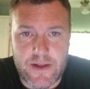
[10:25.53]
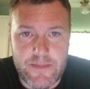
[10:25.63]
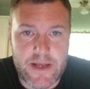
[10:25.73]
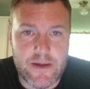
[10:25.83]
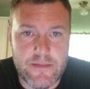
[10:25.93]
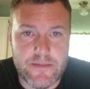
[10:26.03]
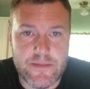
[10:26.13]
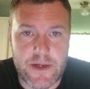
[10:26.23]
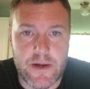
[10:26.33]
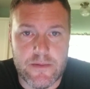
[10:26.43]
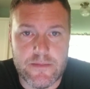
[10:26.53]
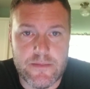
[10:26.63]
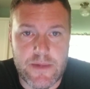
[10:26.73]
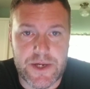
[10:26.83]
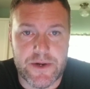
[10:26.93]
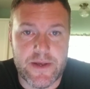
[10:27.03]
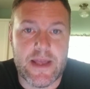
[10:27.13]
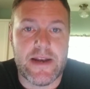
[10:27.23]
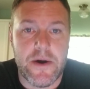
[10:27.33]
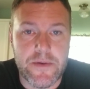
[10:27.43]
Make them, make sure that
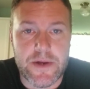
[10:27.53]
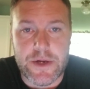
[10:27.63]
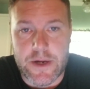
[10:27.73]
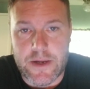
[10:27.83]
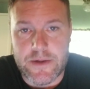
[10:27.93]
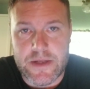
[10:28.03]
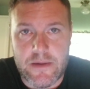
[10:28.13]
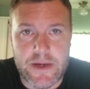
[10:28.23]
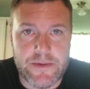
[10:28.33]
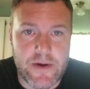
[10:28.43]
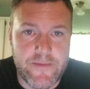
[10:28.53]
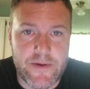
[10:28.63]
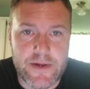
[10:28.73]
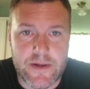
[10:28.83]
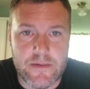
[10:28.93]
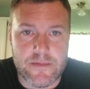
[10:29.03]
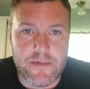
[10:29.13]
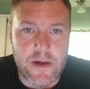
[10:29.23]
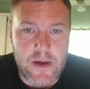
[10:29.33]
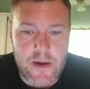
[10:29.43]
they know that you're going to use them as a reference. Don't
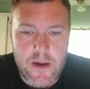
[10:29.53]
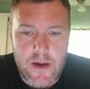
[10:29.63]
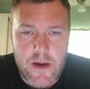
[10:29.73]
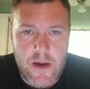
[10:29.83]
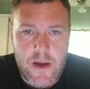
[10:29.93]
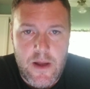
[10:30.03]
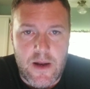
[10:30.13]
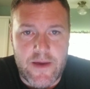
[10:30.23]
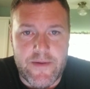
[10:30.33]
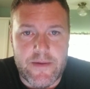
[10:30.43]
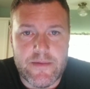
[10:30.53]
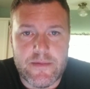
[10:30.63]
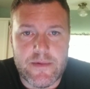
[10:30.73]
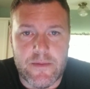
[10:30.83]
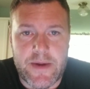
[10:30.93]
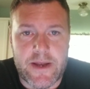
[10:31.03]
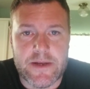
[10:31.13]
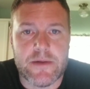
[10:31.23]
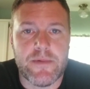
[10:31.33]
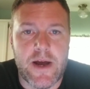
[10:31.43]
make it a
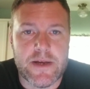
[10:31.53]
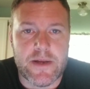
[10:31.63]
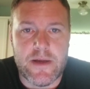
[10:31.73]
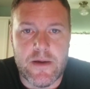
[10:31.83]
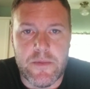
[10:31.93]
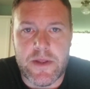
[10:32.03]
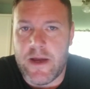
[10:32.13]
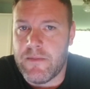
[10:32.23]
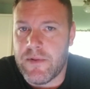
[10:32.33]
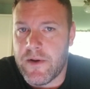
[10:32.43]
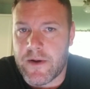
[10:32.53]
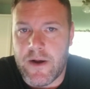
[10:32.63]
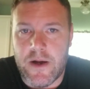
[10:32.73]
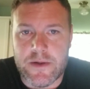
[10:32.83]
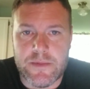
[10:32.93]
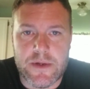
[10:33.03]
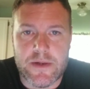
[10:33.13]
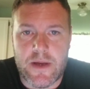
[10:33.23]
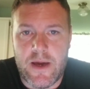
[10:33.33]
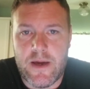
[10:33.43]
surprise to them when that employer calls them and
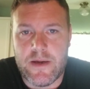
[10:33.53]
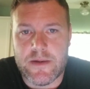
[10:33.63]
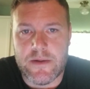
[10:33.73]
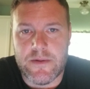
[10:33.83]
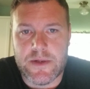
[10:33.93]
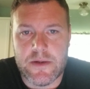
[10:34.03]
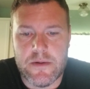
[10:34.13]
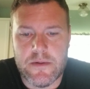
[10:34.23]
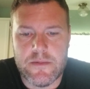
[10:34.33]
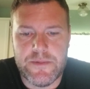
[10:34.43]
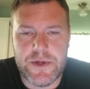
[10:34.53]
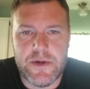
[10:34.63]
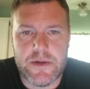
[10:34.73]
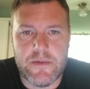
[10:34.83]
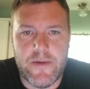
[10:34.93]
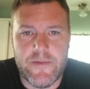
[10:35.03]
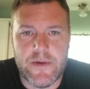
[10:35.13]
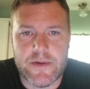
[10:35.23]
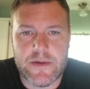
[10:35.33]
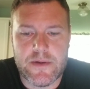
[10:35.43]
says, hey, so-and-so put you as a
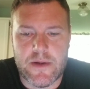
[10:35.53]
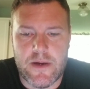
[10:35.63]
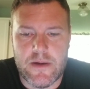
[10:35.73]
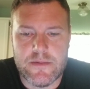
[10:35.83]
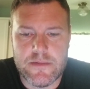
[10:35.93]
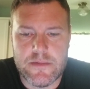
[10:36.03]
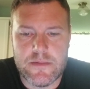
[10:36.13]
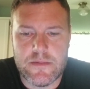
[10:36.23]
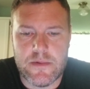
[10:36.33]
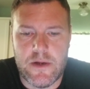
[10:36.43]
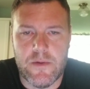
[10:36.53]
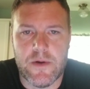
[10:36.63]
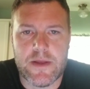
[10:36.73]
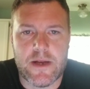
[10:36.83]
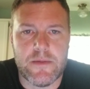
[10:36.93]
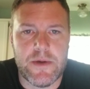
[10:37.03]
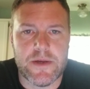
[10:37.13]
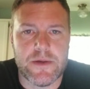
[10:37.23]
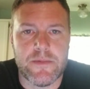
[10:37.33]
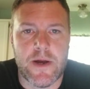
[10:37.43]
reference. You don't want that to be a
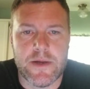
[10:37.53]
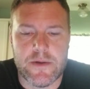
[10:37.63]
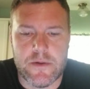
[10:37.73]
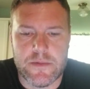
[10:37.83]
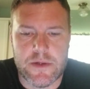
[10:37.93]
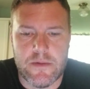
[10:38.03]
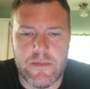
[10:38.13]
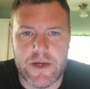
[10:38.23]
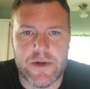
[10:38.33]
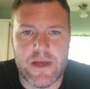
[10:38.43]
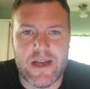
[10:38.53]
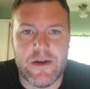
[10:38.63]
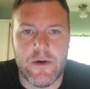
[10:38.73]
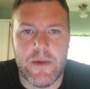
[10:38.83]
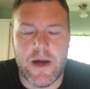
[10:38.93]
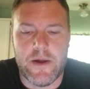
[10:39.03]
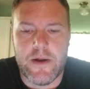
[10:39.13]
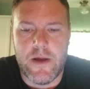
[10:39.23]
surprise to them, so make sure they know about it.